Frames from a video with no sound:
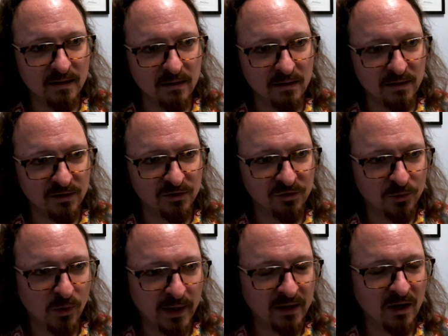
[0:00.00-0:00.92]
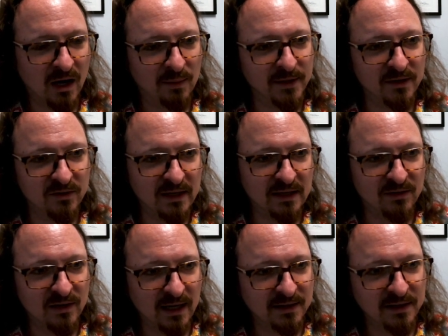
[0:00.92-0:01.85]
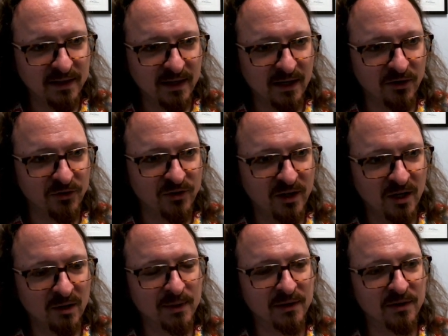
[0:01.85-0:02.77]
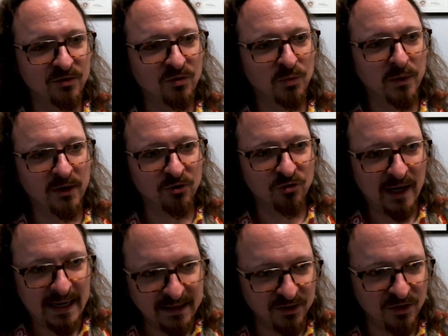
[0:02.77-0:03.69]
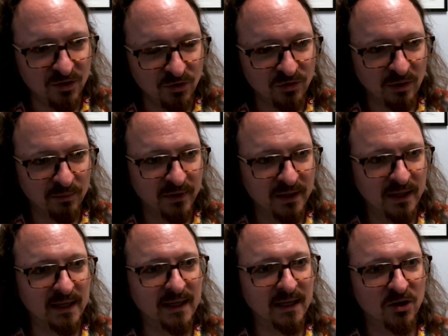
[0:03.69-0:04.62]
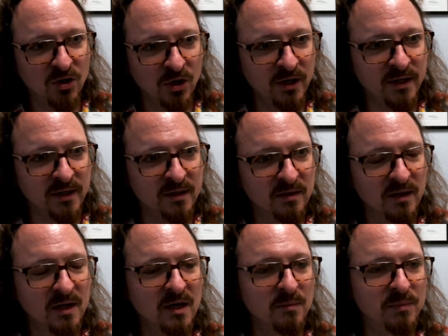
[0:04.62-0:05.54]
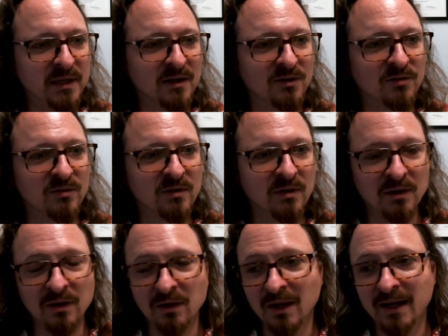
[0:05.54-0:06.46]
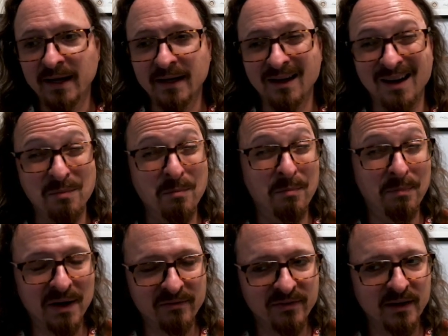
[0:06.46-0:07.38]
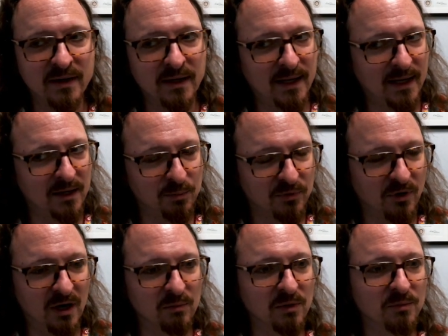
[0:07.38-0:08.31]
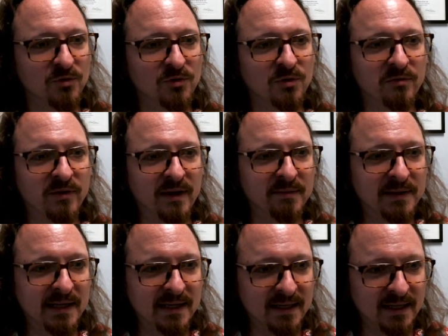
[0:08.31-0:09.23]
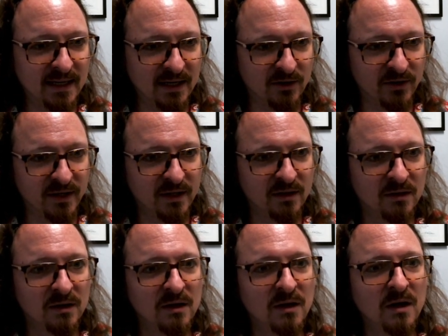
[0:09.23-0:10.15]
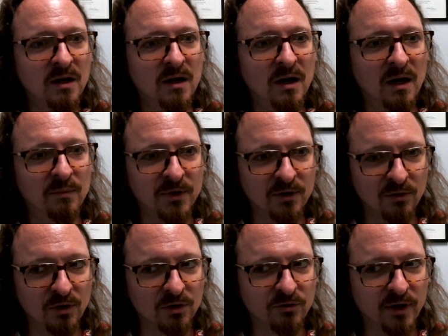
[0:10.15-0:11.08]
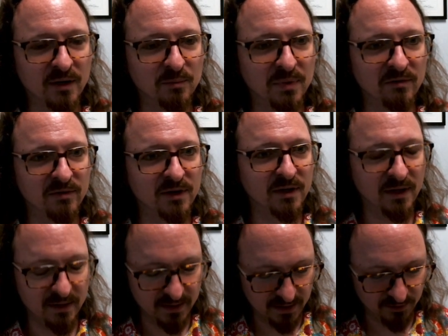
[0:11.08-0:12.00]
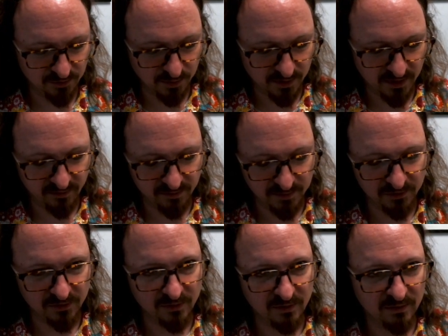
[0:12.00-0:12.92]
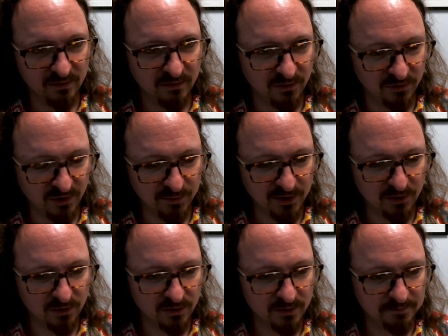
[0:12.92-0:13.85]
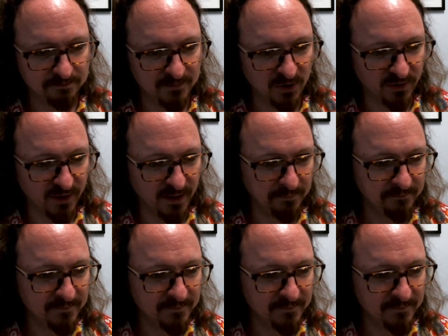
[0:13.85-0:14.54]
This is quite common. It's not that the error is here, but this is where it tried to do something and it couldn't because the line above it had a problem. So if I'm getting an error here, I'm going to look right above it, and that's where I've missed the semicolon. Okay.